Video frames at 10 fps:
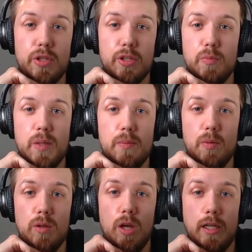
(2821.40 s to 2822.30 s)
other
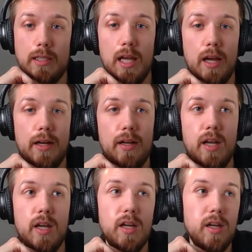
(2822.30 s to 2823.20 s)
people online.
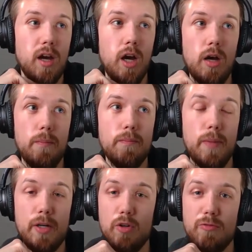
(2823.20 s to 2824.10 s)
My
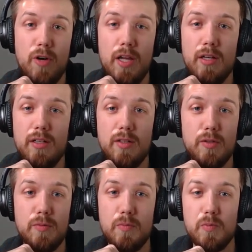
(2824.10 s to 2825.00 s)
girlfriend
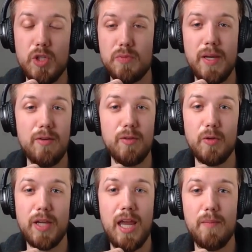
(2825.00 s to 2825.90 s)
just made her little
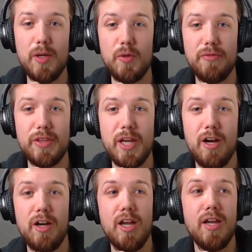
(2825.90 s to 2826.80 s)
cameo over
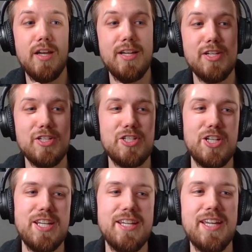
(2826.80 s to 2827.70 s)
there.
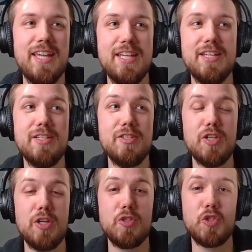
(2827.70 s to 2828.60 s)
She
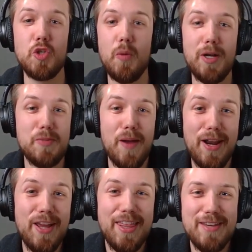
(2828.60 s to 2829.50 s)
is so much better
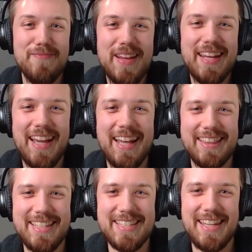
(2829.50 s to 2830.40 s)
than me at
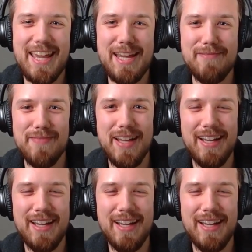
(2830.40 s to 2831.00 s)
this game.